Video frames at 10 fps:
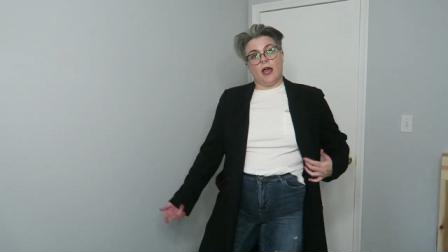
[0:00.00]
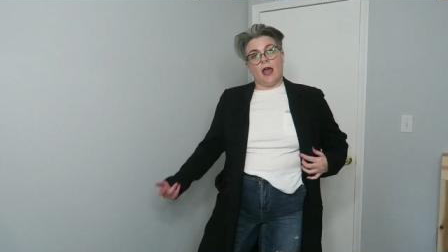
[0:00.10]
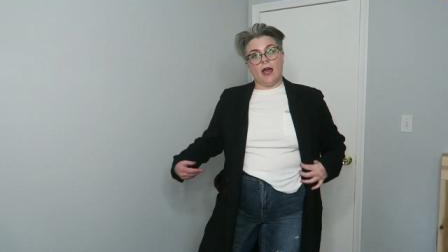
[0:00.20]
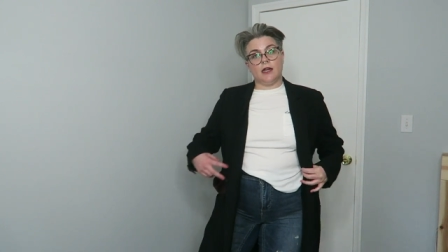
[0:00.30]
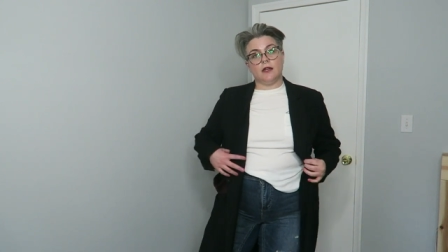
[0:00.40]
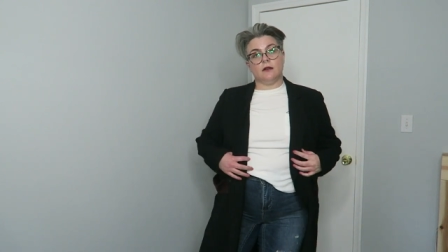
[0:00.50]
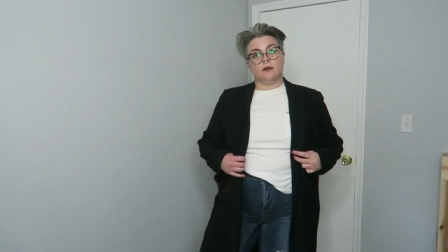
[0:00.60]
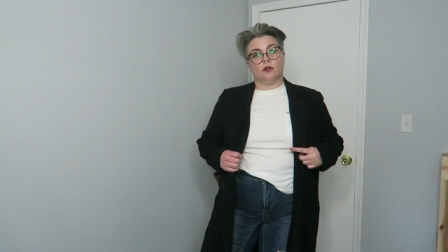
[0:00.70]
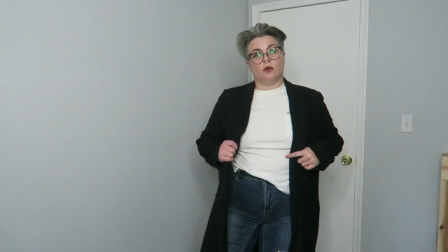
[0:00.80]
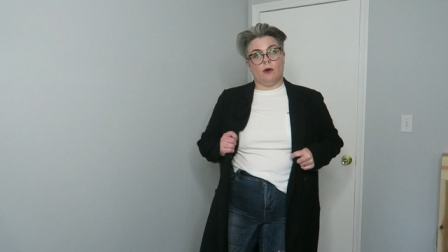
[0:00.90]
I had it
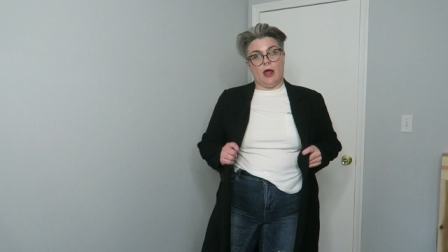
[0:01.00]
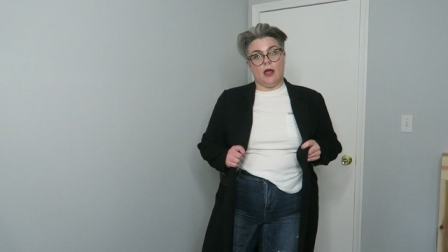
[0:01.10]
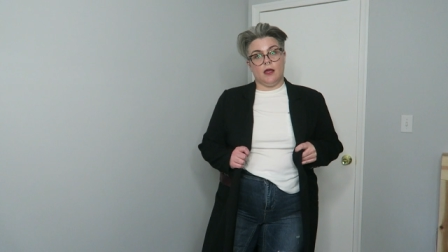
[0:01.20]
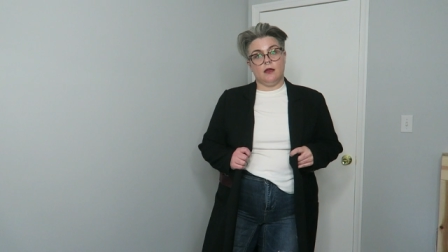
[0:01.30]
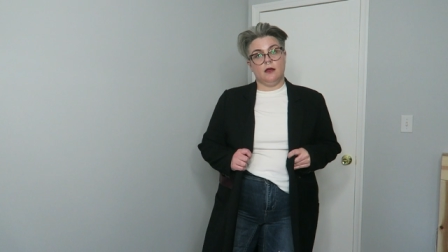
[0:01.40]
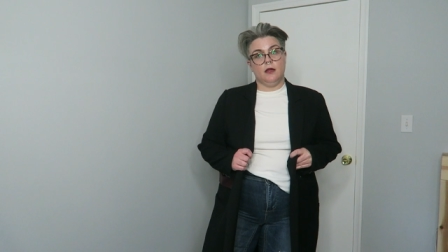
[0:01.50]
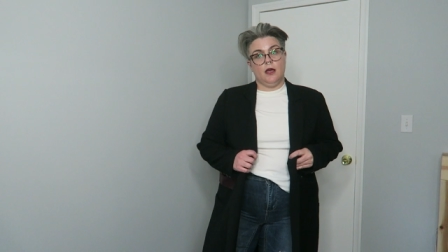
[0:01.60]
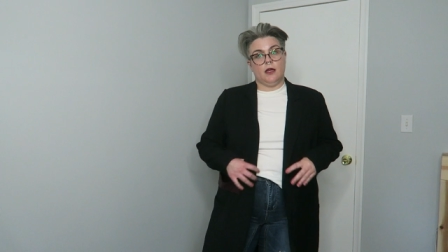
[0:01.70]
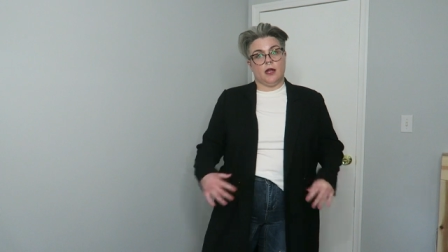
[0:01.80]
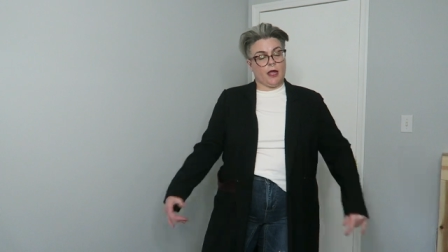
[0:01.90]
in gray
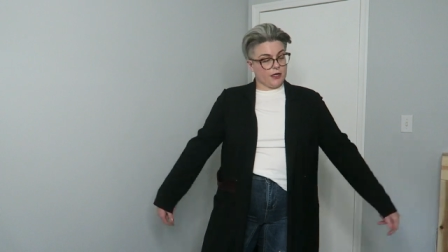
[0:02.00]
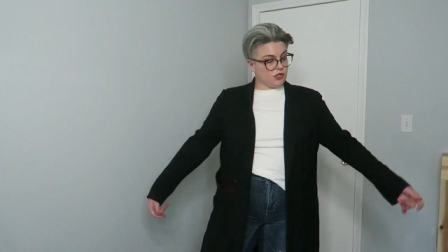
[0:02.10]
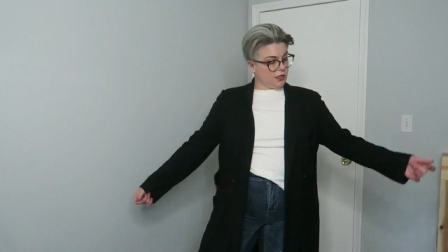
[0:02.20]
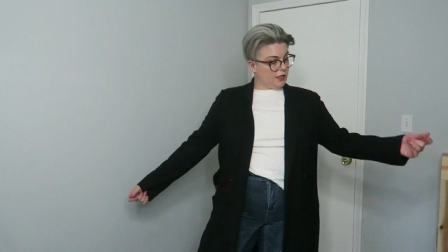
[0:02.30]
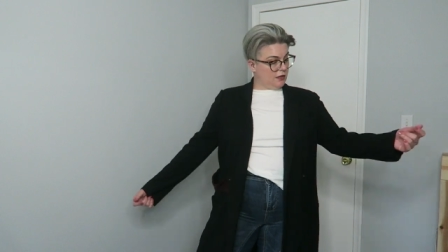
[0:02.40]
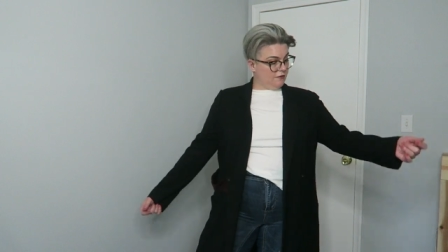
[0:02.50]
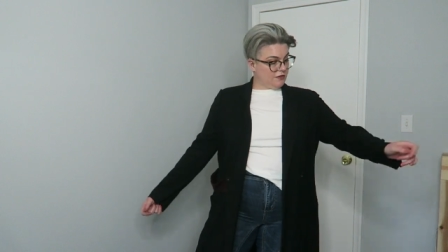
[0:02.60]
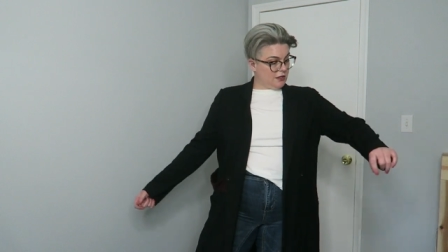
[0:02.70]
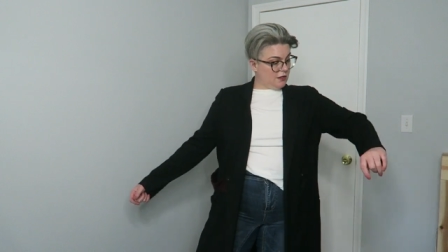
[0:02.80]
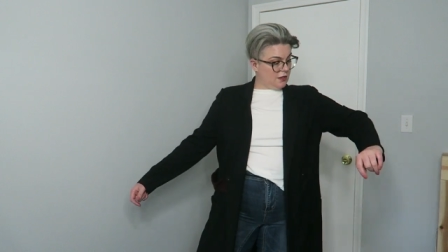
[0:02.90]
and I actually
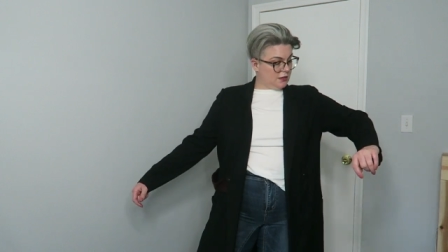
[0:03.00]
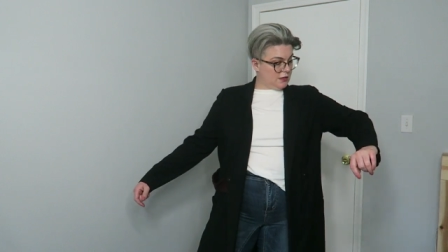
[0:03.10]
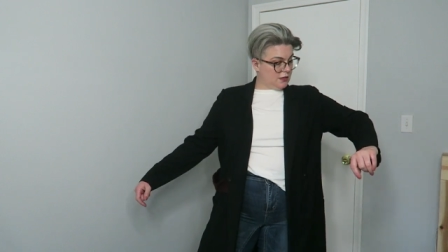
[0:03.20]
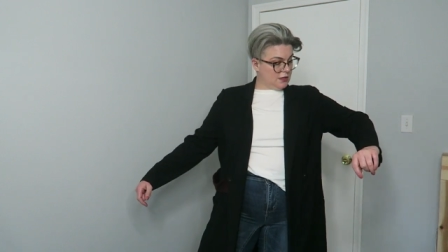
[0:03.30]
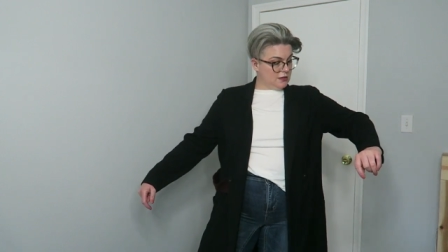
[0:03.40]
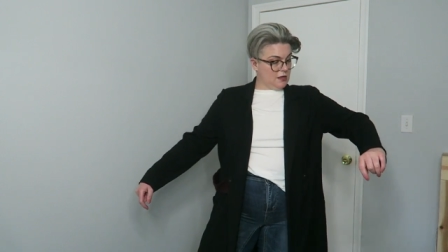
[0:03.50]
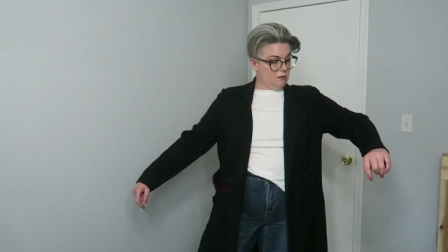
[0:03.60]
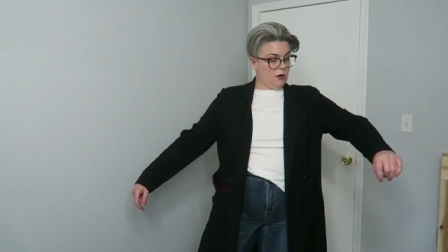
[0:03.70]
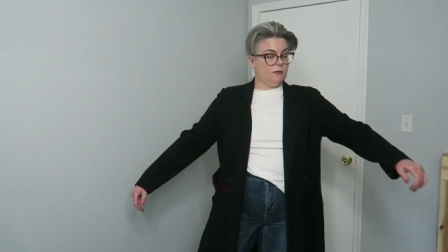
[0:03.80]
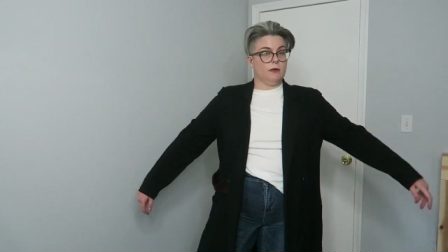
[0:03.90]
gifted it to
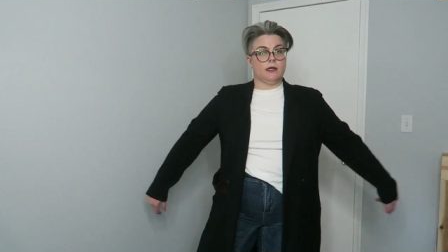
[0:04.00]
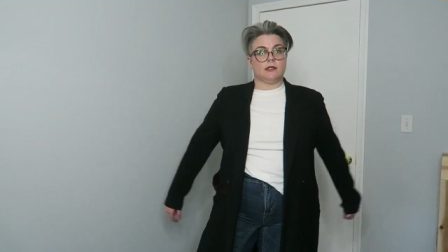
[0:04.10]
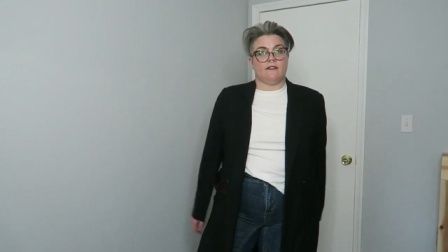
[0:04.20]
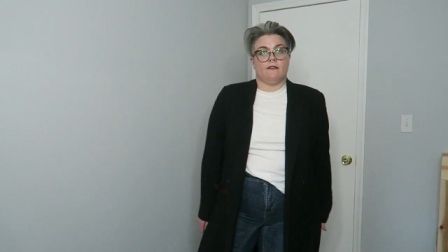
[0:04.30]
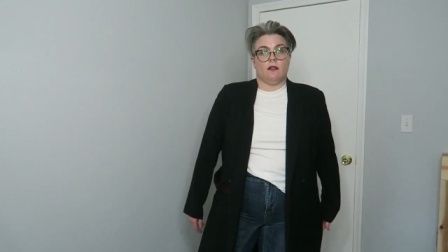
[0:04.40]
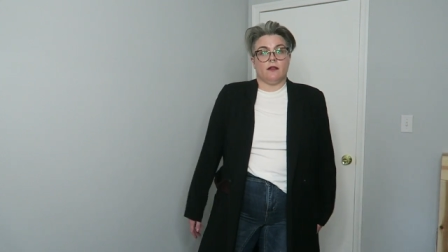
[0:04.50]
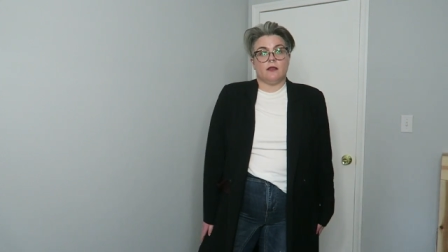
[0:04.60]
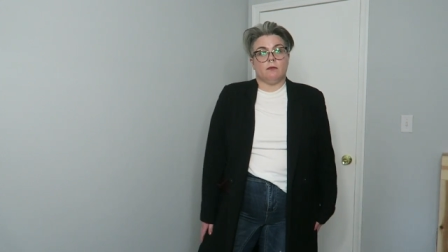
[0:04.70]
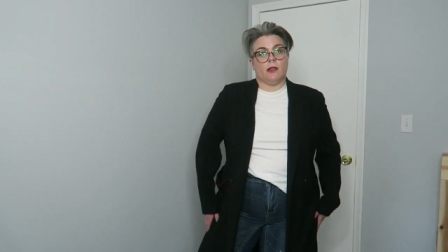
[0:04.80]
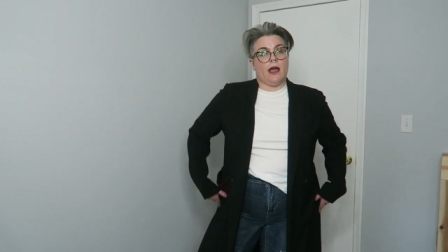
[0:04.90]
someone because I felt
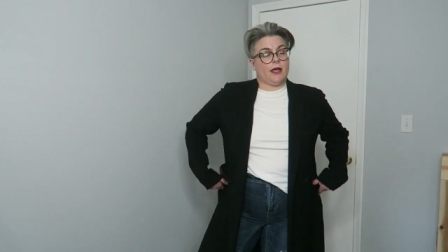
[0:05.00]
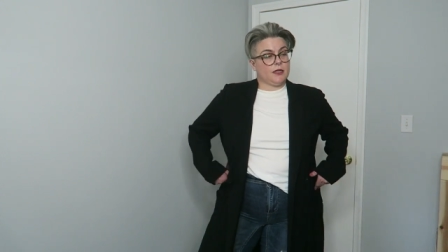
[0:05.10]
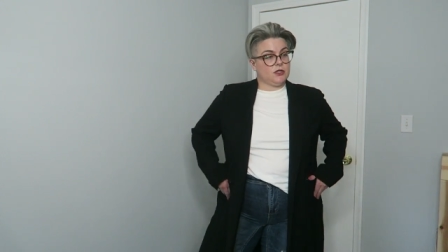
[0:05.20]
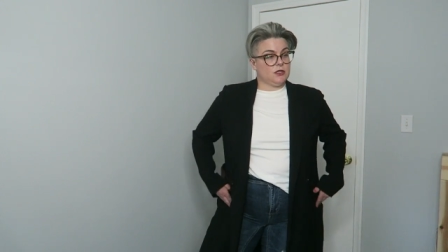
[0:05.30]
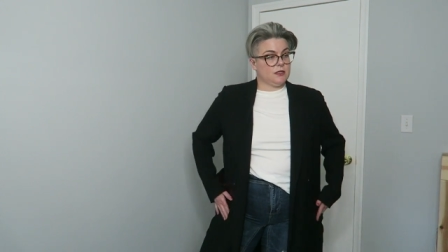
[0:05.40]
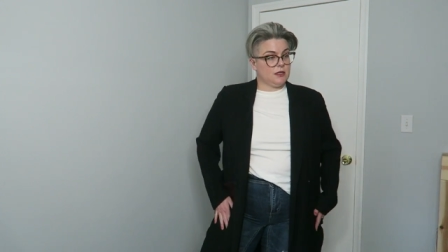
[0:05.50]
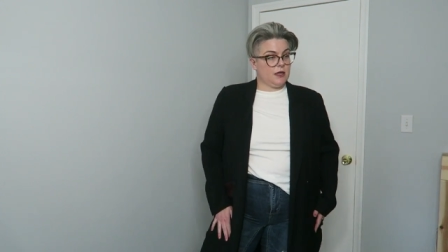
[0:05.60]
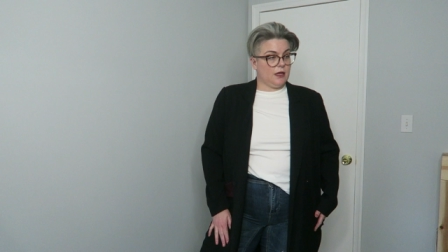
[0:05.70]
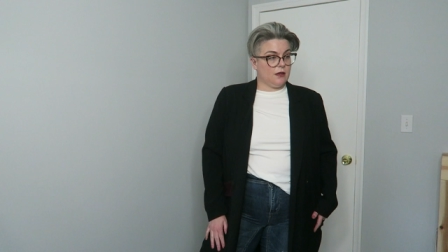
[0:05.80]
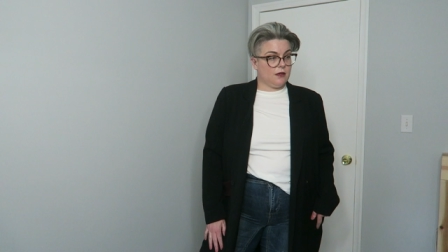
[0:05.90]
like the black is just
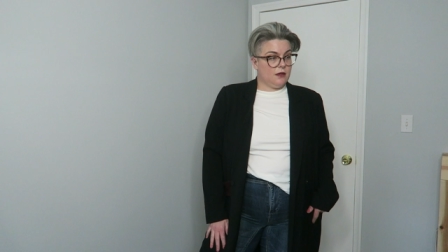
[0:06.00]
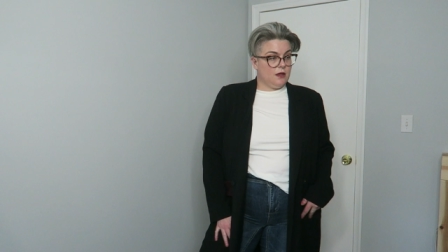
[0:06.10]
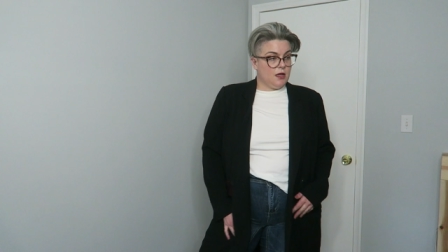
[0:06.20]
like.